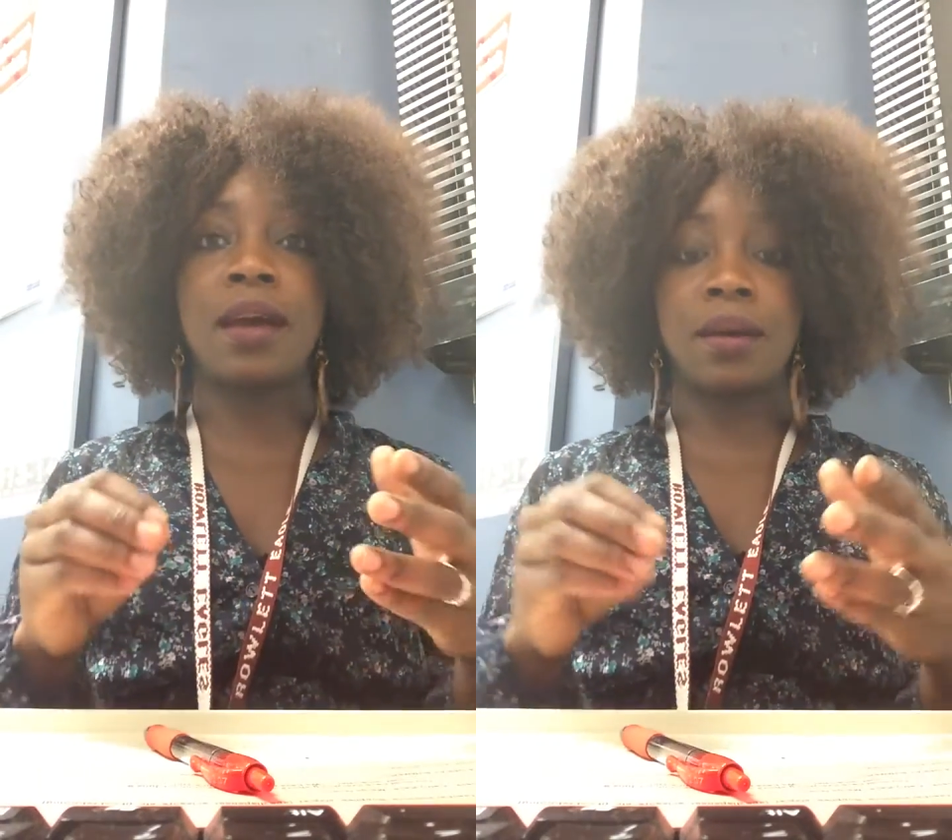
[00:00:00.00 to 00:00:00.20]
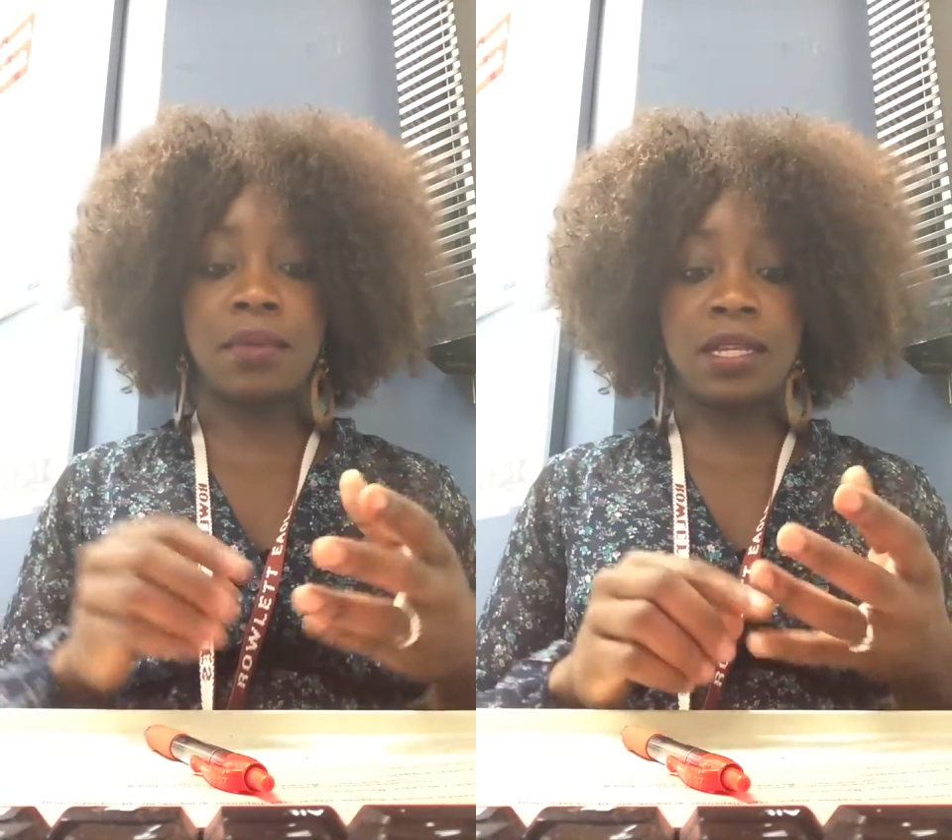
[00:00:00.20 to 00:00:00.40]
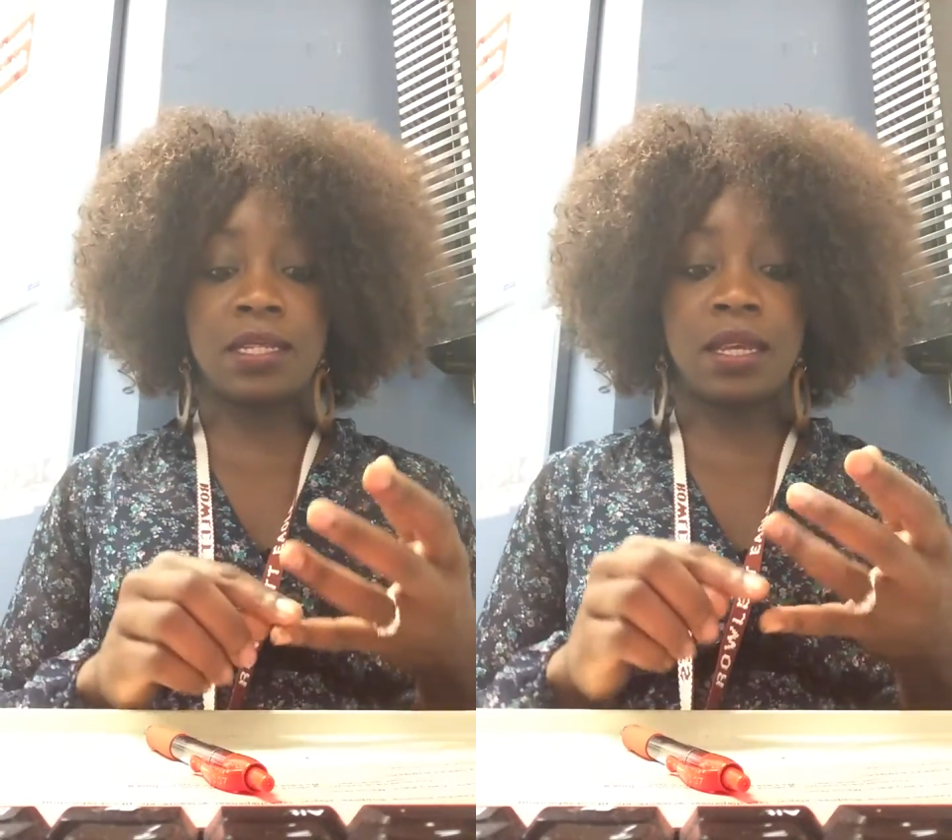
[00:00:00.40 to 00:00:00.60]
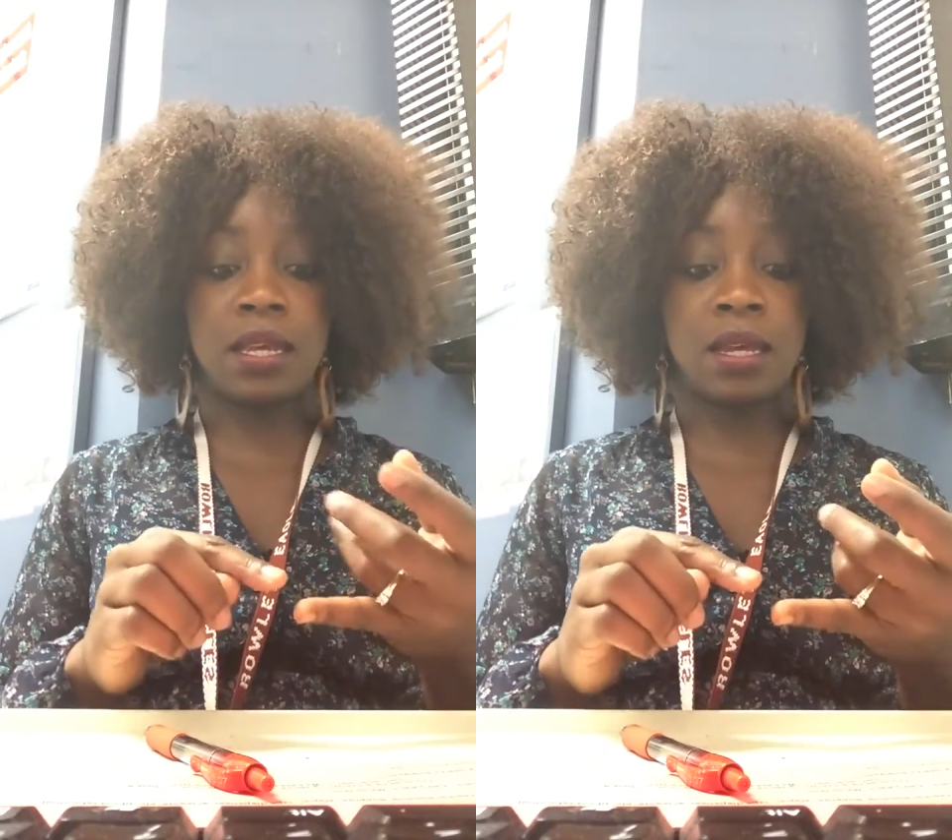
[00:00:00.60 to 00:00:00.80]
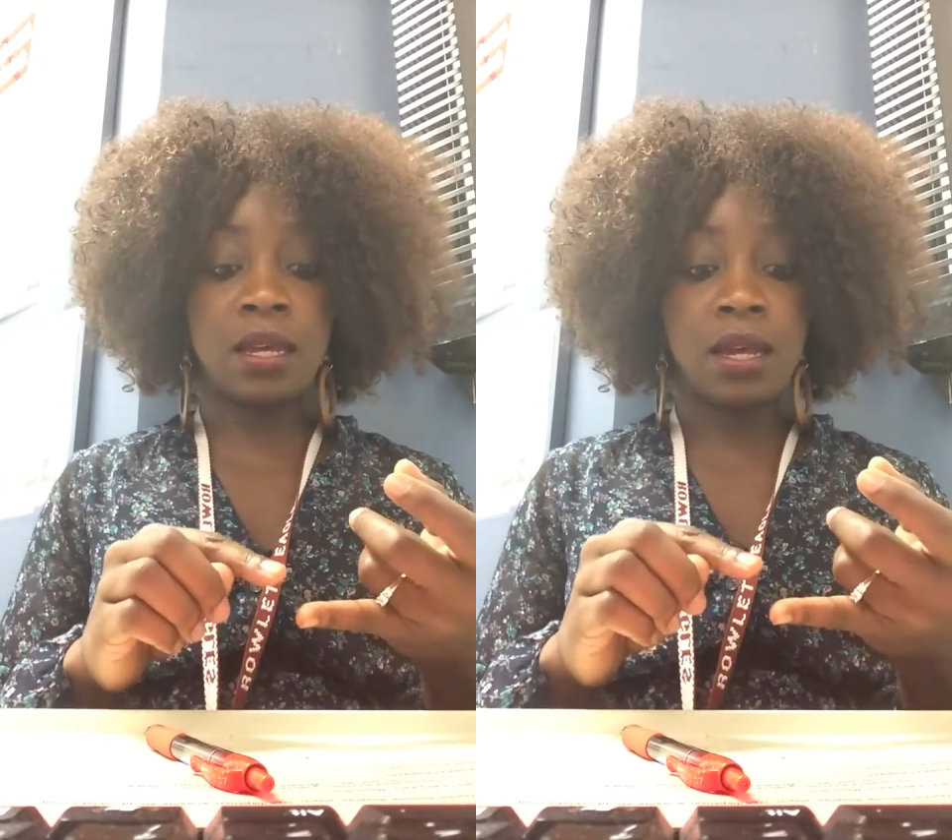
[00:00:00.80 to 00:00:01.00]
I'm
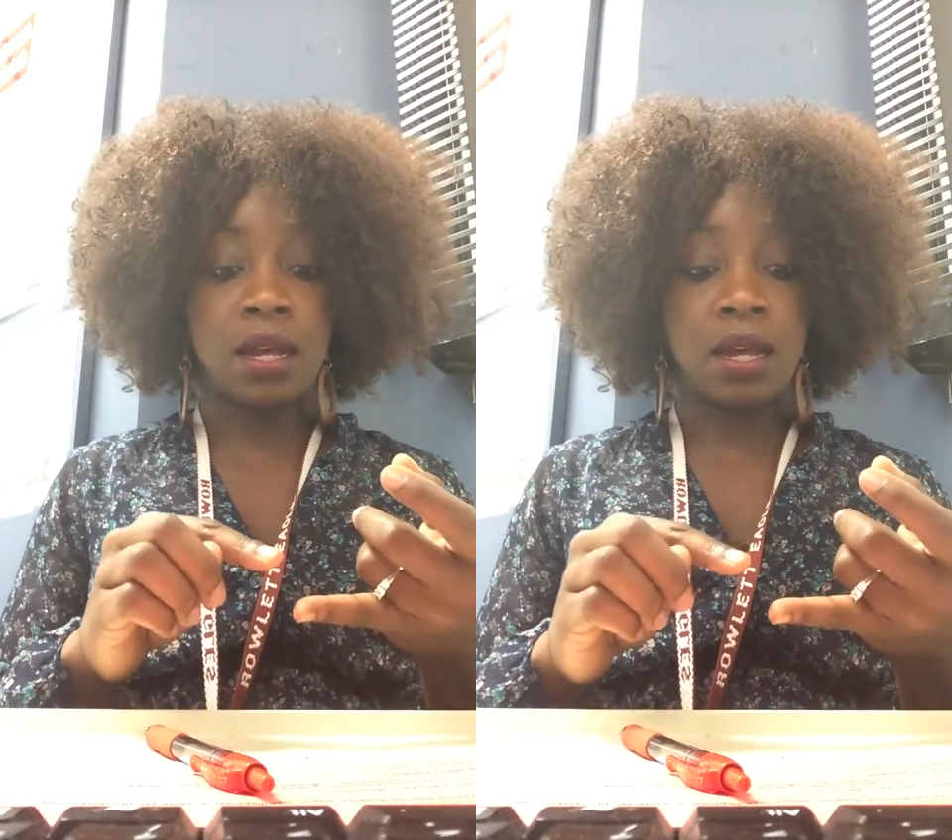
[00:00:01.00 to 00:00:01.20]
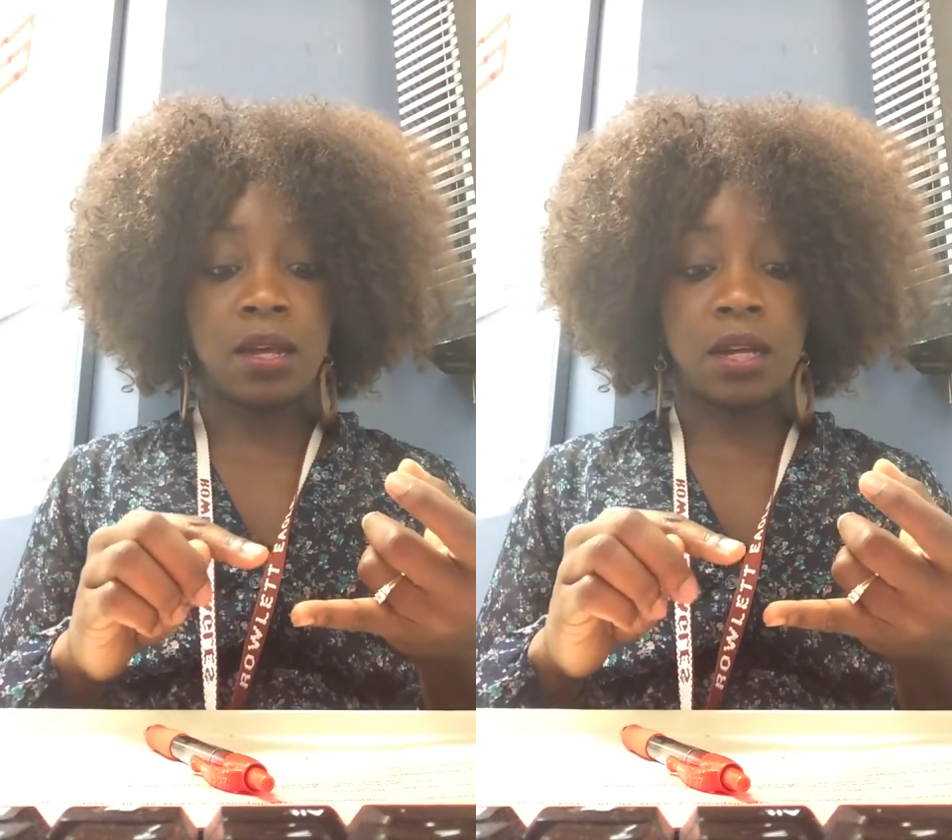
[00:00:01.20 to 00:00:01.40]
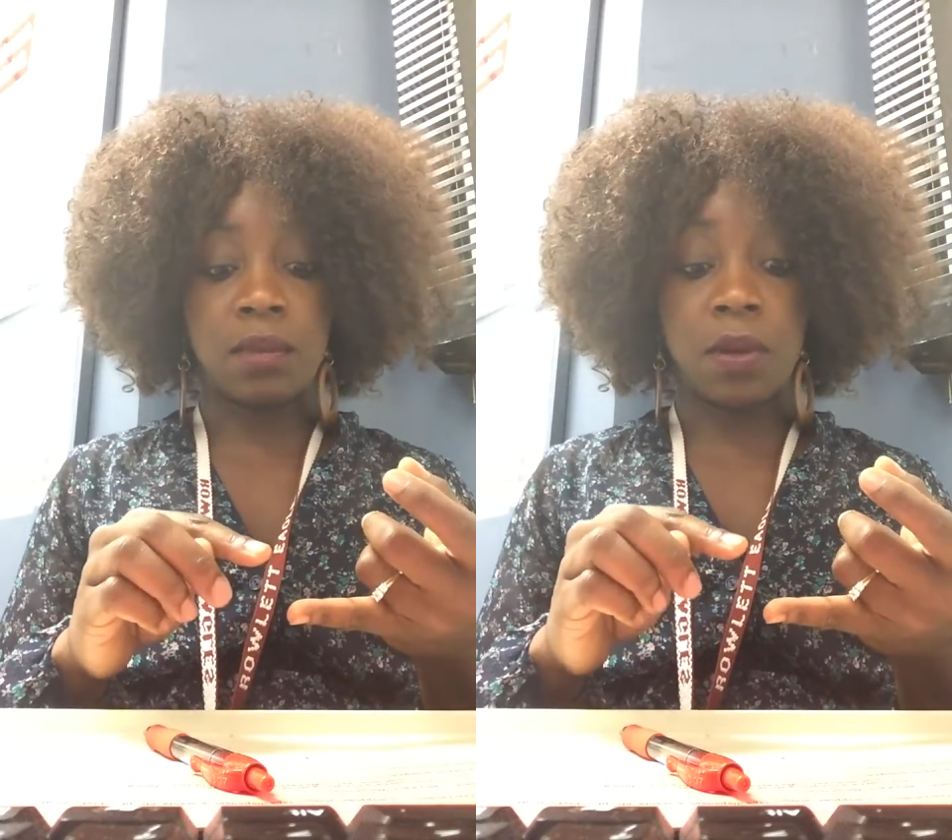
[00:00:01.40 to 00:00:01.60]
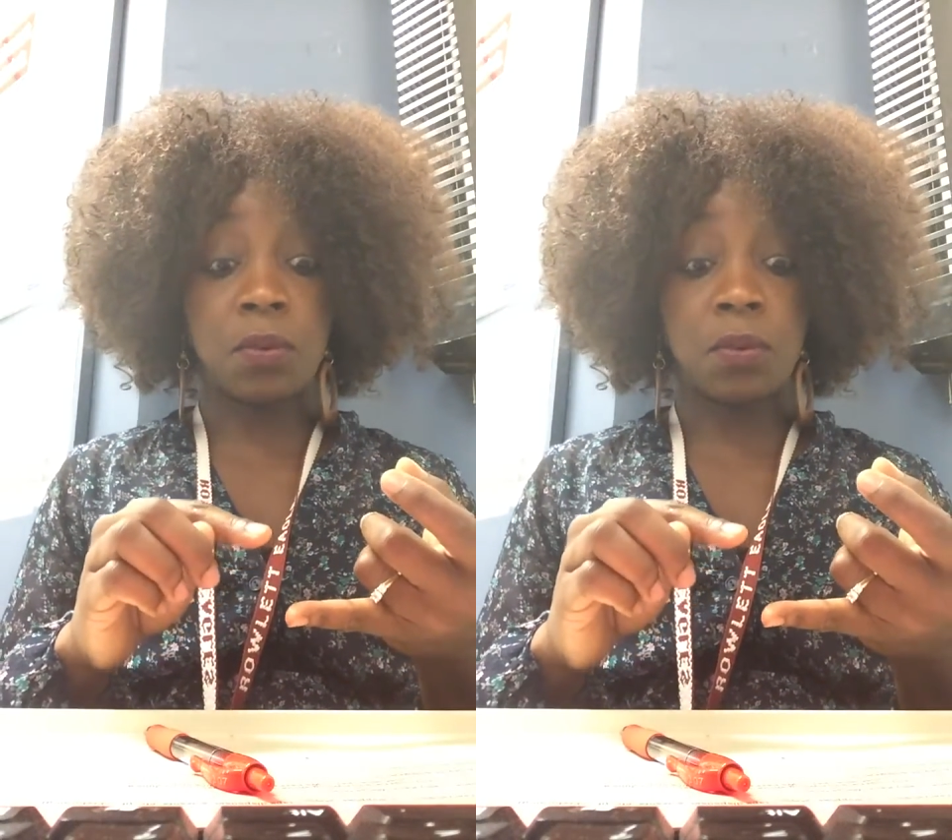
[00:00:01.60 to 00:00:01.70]
eating, um,